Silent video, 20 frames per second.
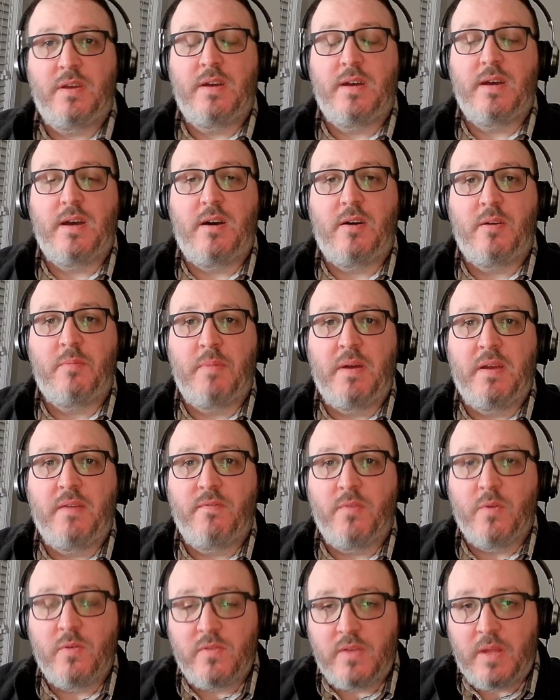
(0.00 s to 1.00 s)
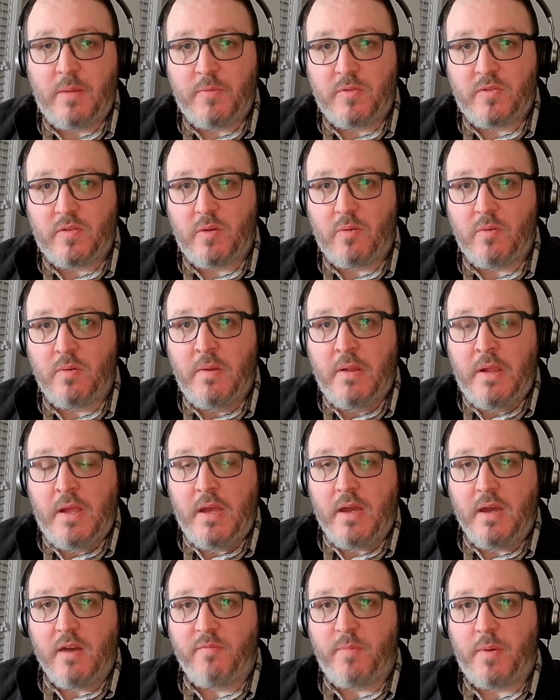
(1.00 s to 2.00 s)
on my first episode
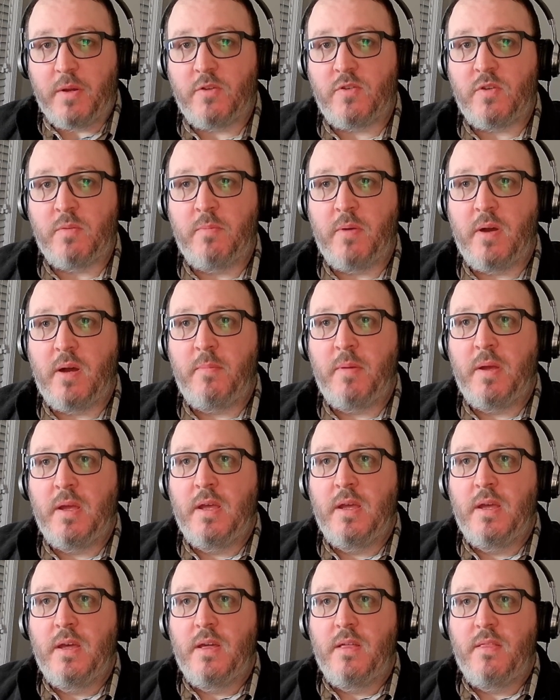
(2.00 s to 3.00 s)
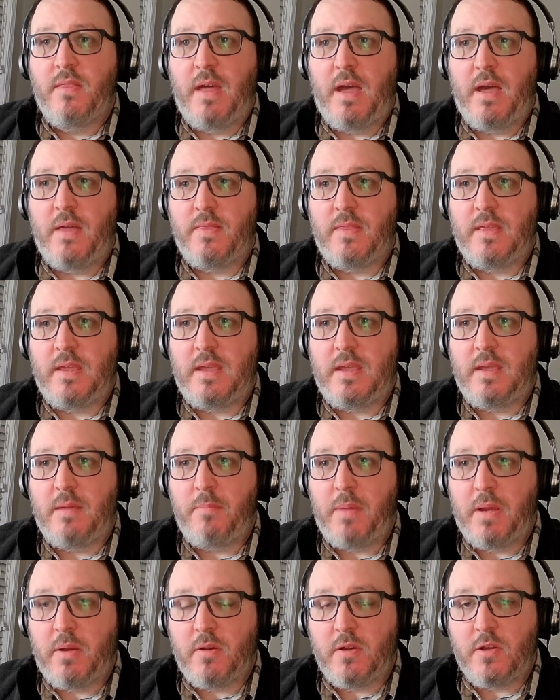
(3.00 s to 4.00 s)
of Parish and Pub, that the
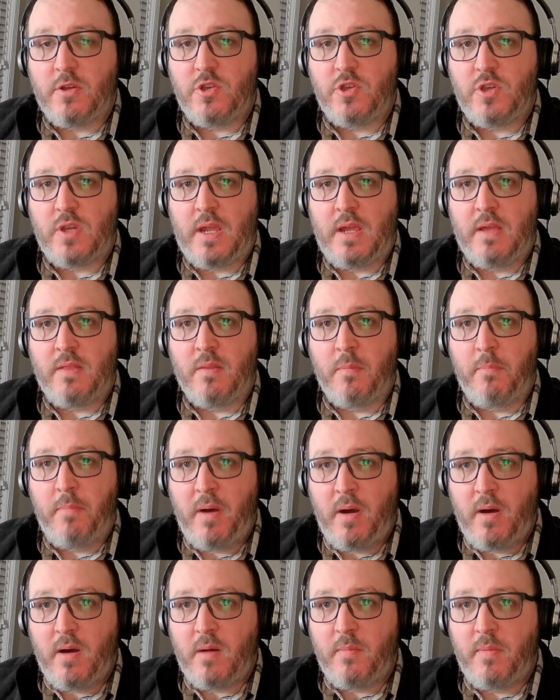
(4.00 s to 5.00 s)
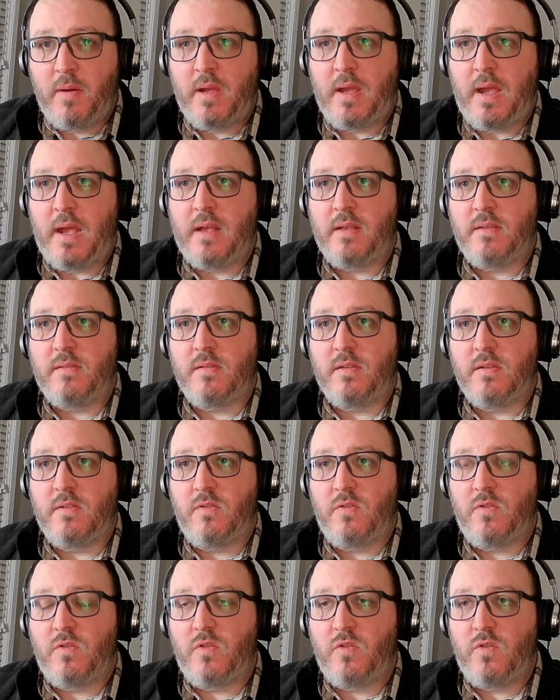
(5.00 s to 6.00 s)
parish and the pub, as
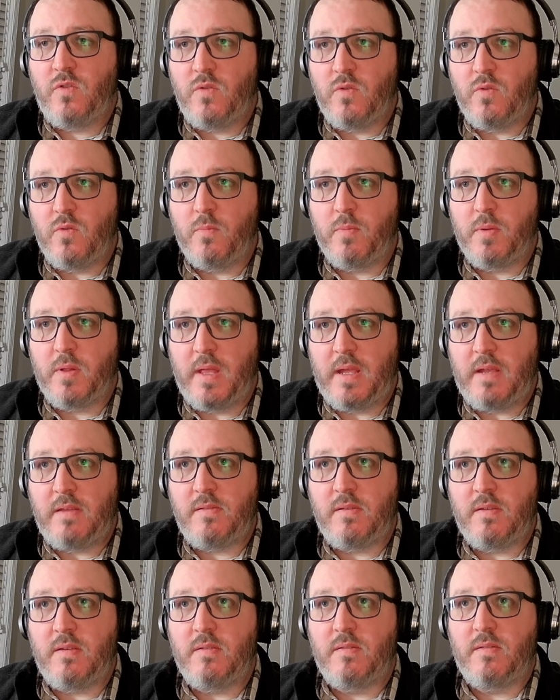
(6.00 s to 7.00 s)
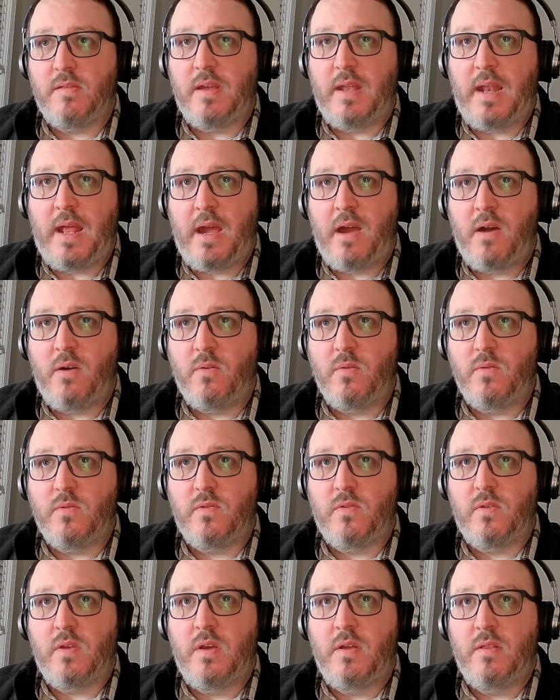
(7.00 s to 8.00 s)
the two places that
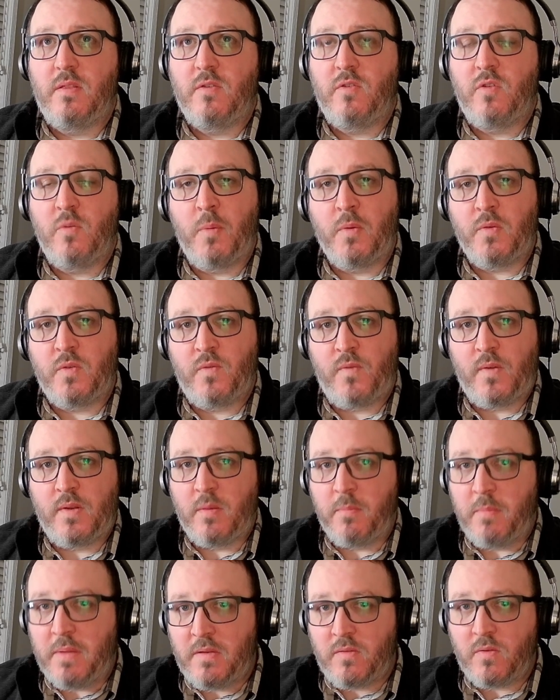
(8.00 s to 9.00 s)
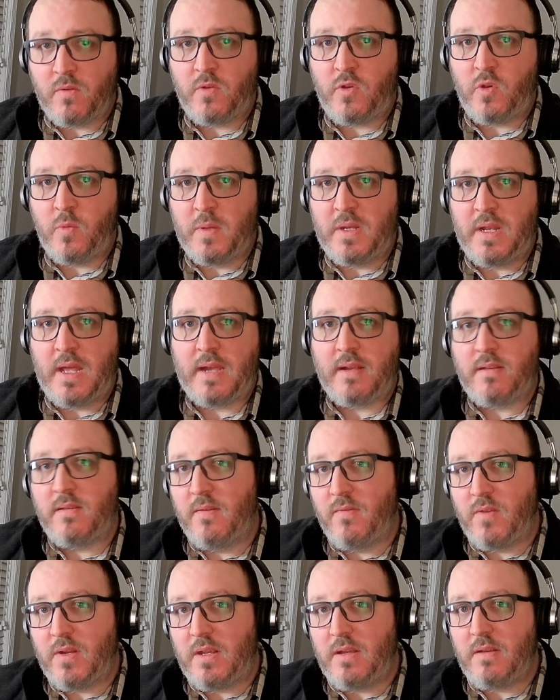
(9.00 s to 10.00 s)
house the two most fundamental human
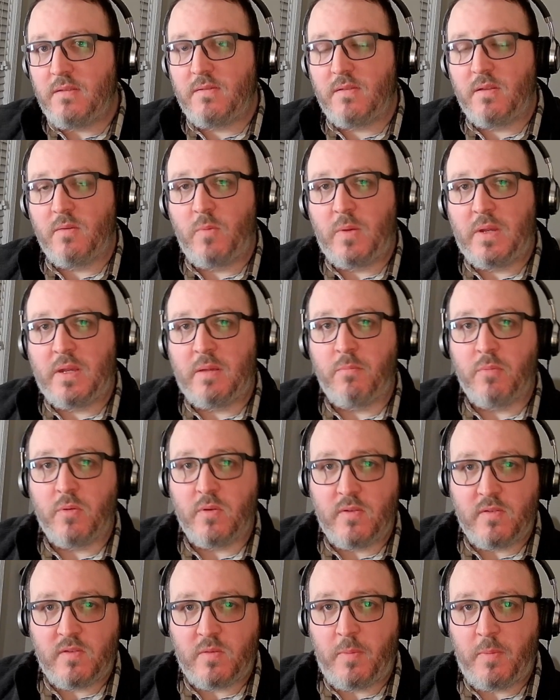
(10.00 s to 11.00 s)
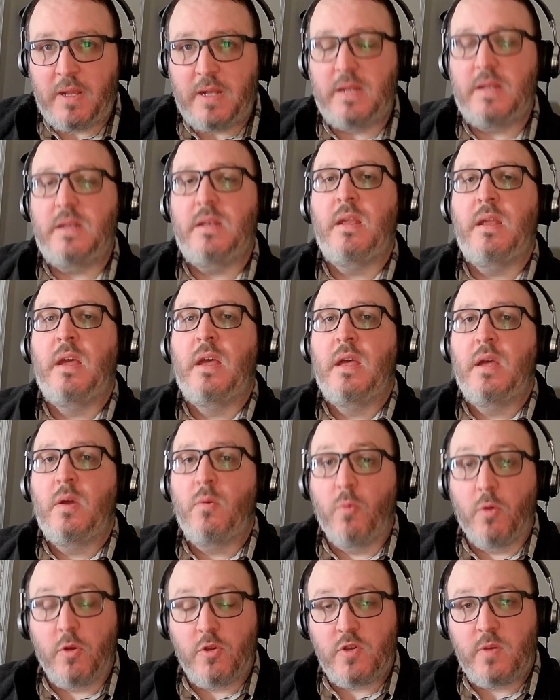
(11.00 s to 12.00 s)
activities that we can participate in,
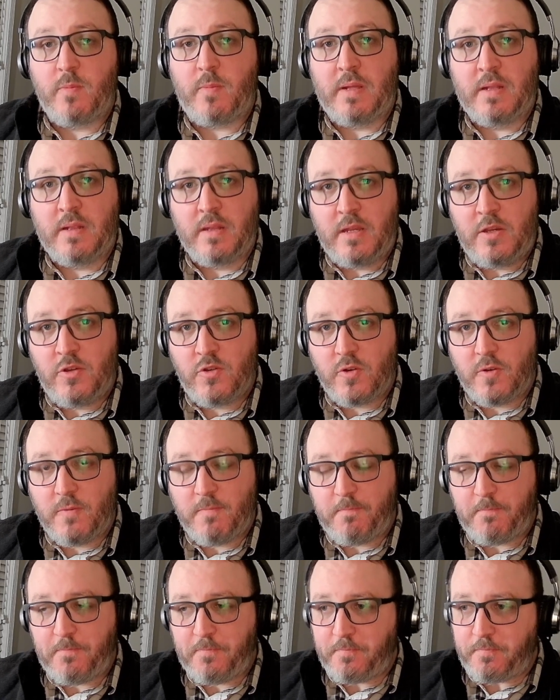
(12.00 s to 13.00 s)
worship and leisure,